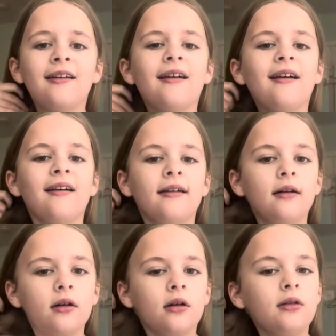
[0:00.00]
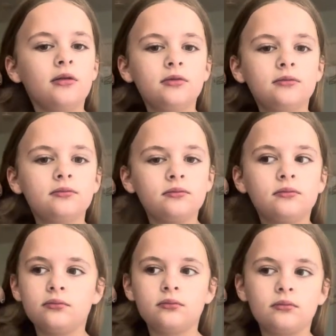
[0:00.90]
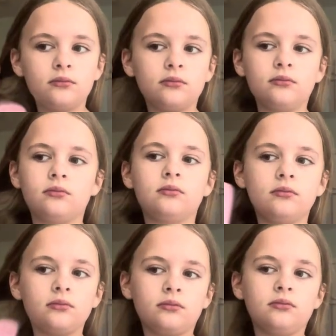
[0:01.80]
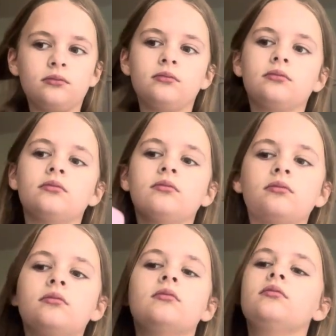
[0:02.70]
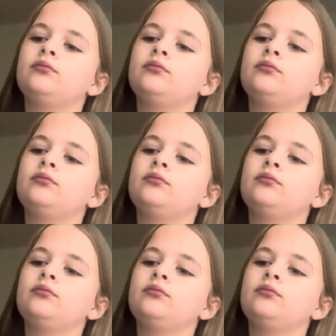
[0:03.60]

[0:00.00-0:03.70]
No one is speaking in this clip.